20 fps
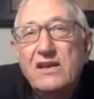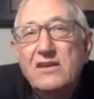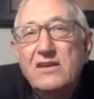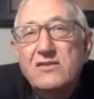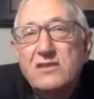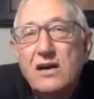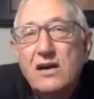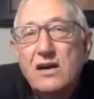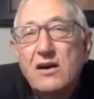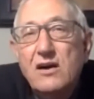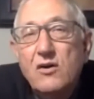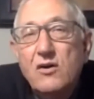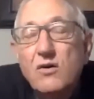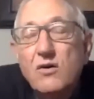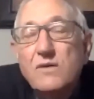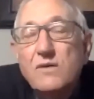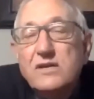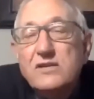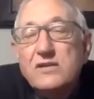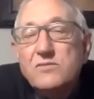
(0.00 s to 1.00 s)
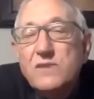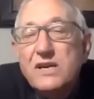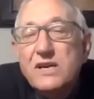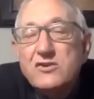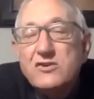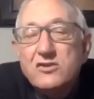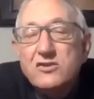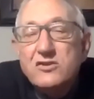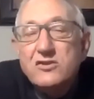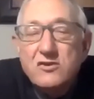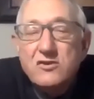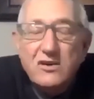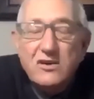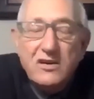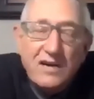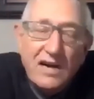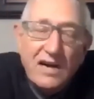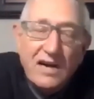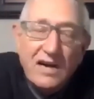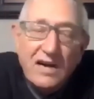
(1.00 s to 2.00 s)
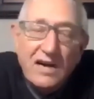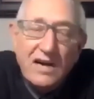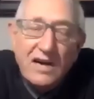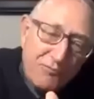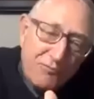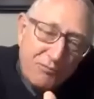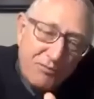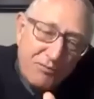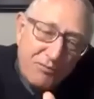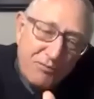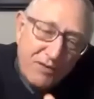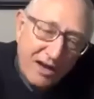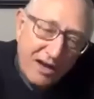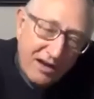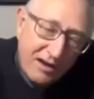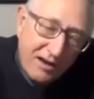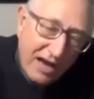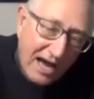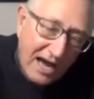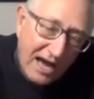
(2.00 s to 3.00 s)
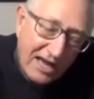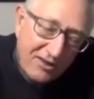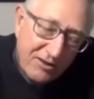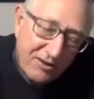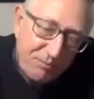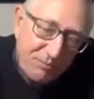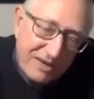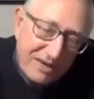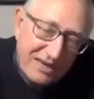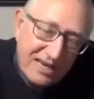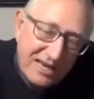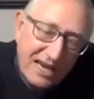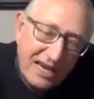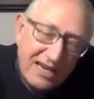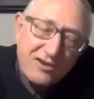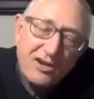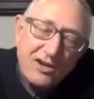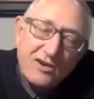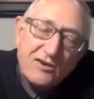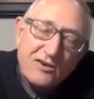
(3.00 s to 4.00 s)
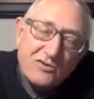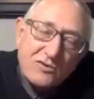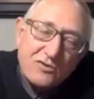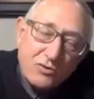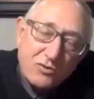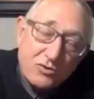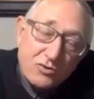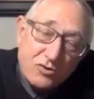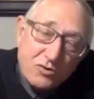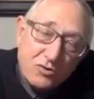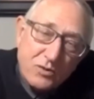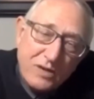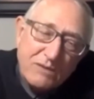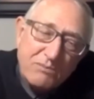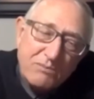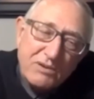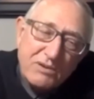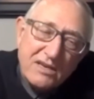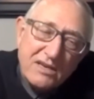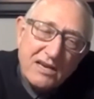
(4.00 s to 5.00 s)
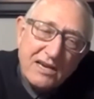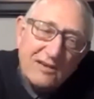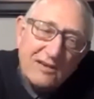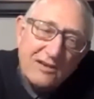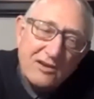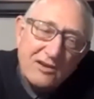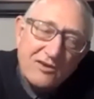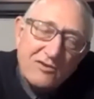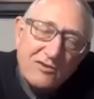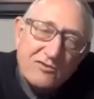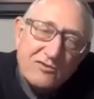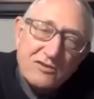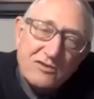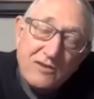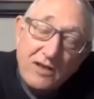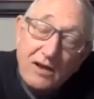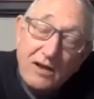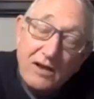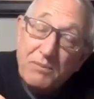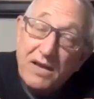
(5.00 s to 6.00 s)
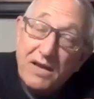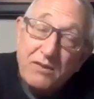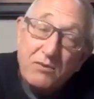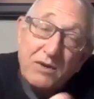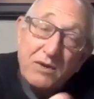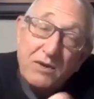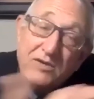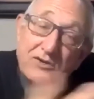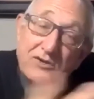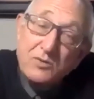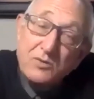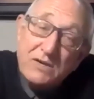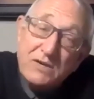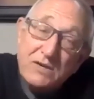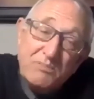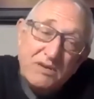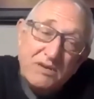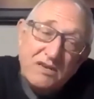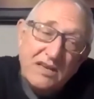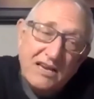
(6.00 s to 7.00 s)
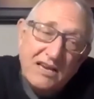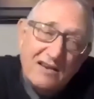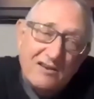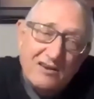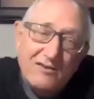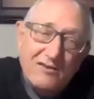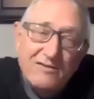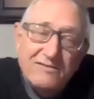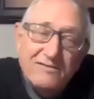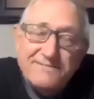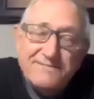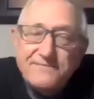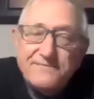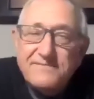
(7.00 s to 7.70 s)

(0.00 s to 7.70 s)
So I always make sure I have either potatoes or sweet potatoes. Now, by the way, sweet potato,